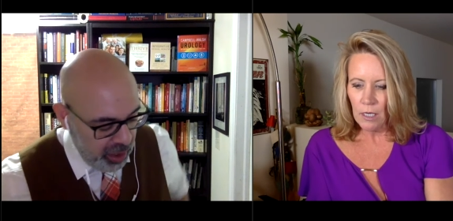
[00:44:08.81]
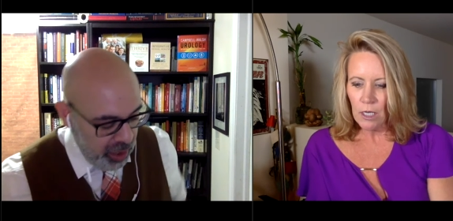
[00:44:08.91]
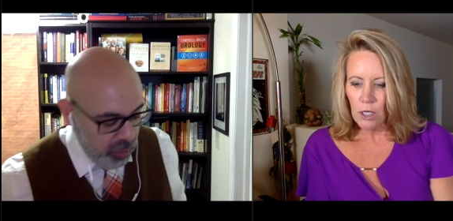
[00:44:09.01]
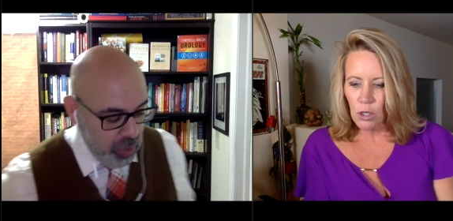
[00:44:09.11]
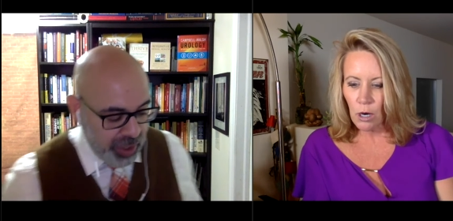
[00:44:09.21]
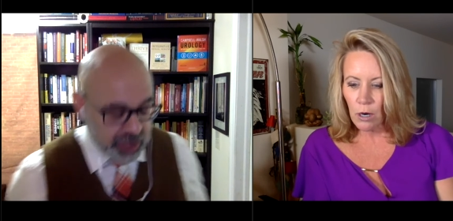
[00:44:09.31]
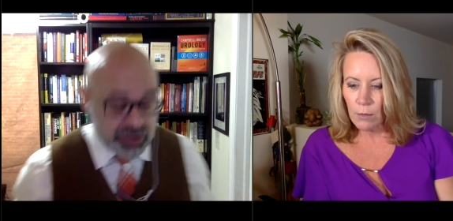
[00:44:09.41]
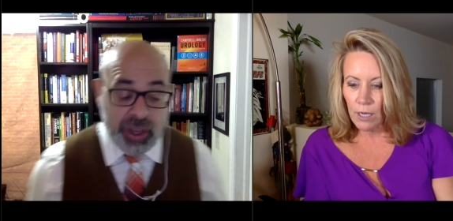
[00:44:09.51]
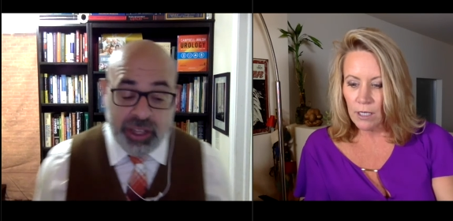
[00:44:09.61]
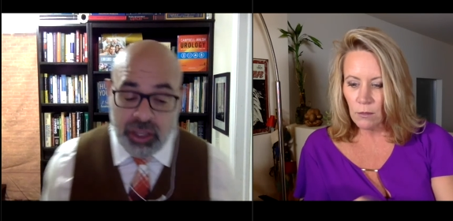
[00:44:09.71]
Speaker 1: What else? So,
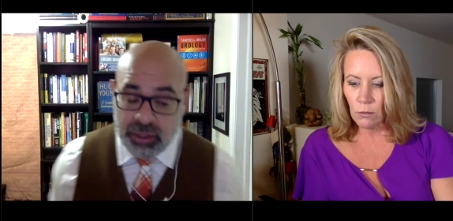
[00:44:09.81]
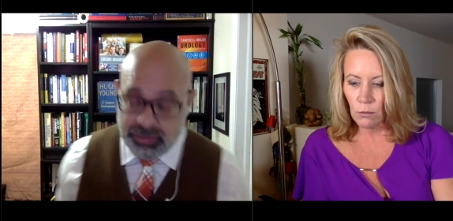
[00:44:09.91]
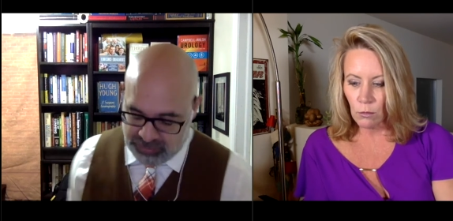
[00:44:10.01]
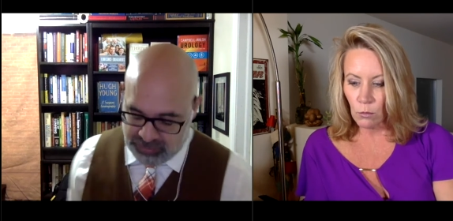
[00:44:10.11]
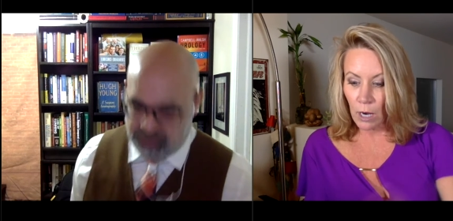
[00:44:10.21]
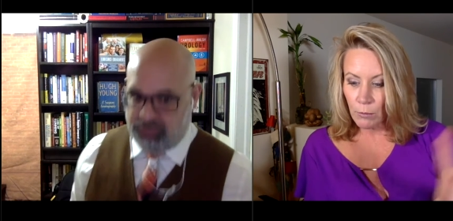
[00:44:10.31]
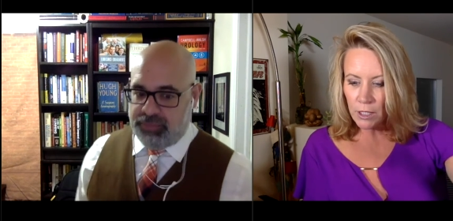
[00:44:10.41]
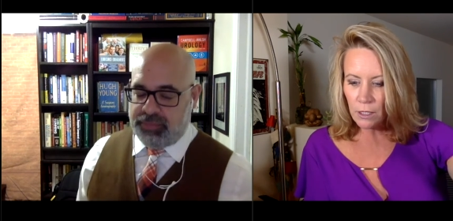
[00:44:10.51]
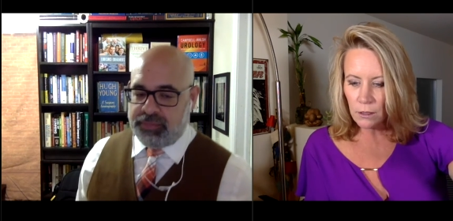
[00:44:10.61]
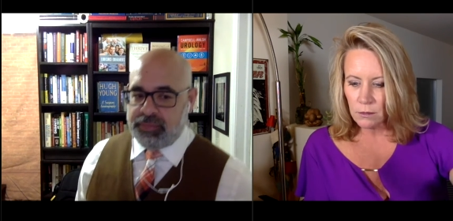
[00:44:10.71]
so I, we, while
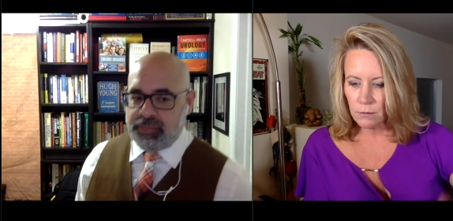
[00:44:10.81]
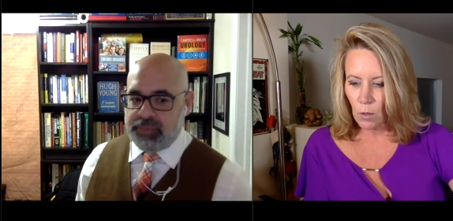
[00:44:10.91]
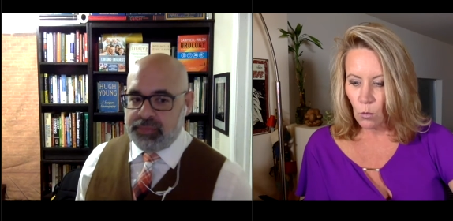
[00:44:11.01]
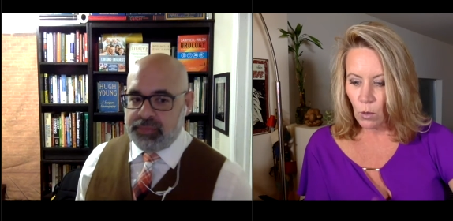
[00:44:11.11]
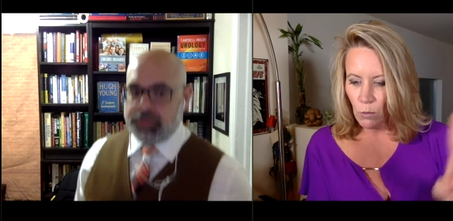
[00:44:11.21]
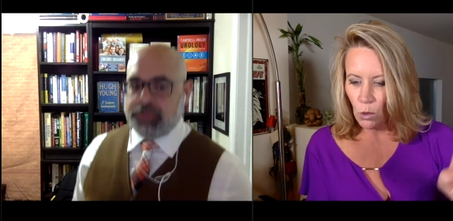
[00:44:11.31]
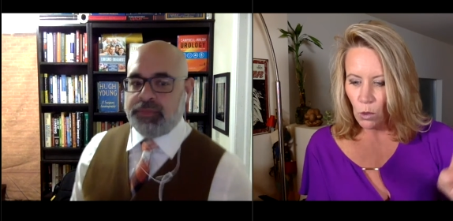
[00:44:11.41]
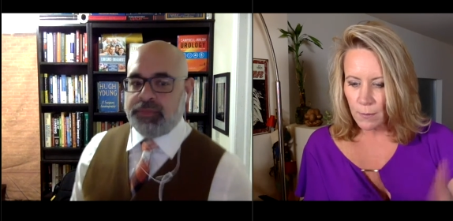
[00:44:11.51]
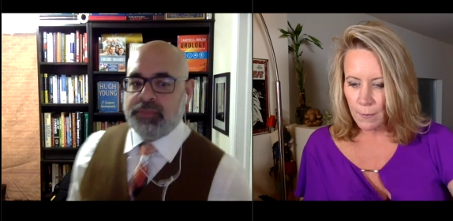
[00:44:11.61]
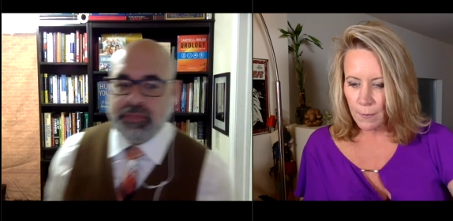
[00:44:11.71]
we're here, one
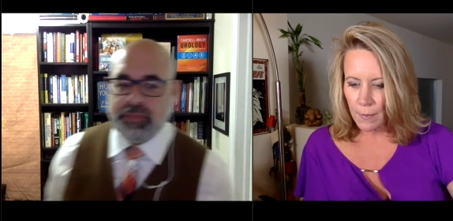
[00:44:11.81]
more.